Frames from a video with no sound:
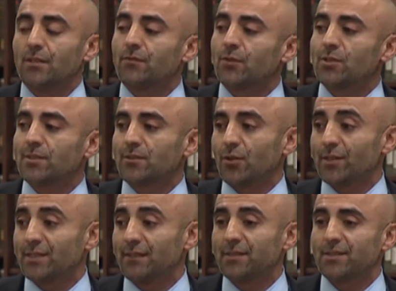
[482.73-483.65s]
And of course, the
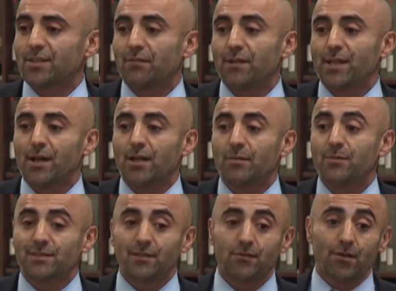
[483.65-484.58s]
Turks have discovered the
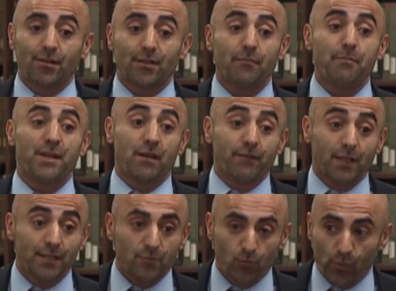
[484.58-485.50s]
Ottomans in a rather
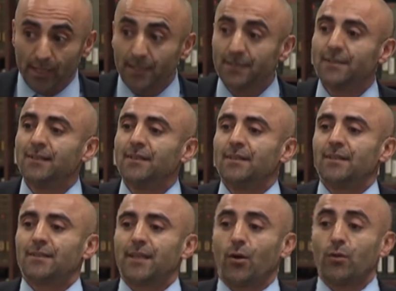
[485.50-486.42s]
benevolent way.
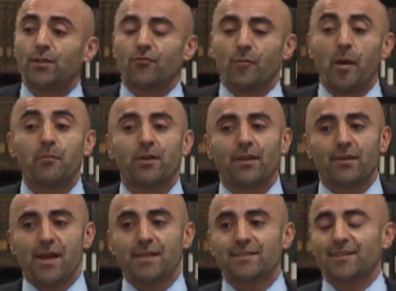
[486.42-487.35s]
They only remember the
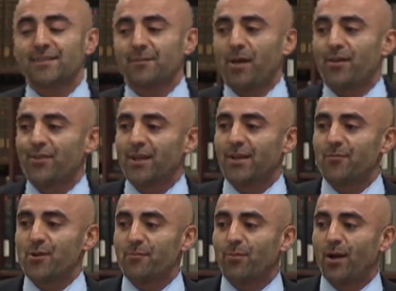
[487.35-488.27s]
nice things about the
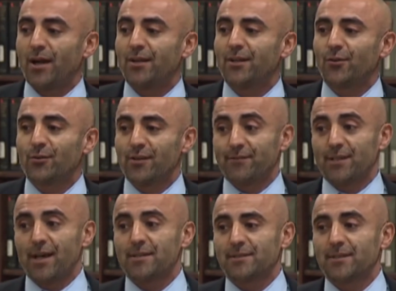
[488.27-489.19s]
Ottoman Empire. You have
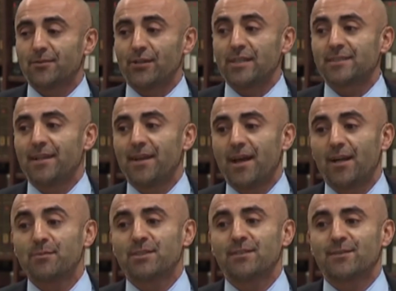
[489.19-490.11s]
to ask the Greeks and
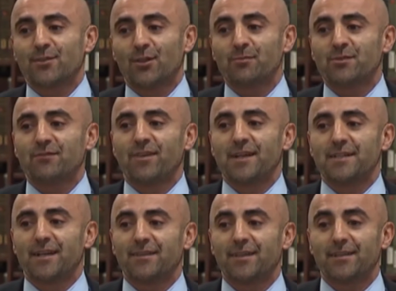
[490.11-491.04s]
Arabs and Serbs to
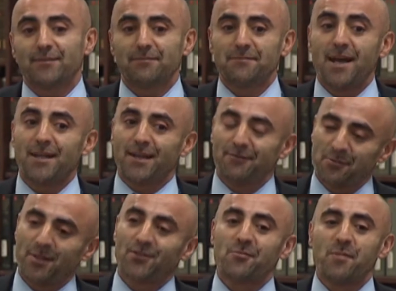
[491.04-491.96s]
find out that not
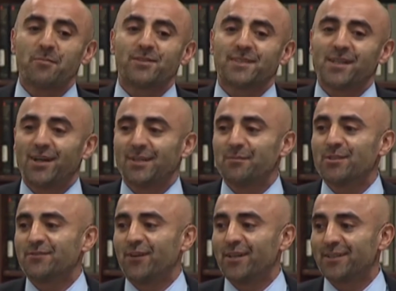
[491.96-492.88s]
everybody remembers the
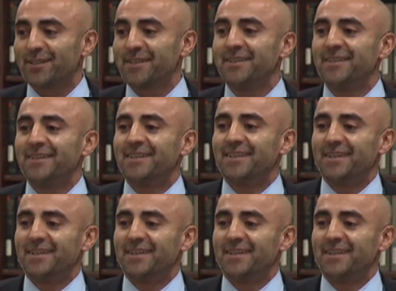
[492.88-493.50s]
Ottomans fondly.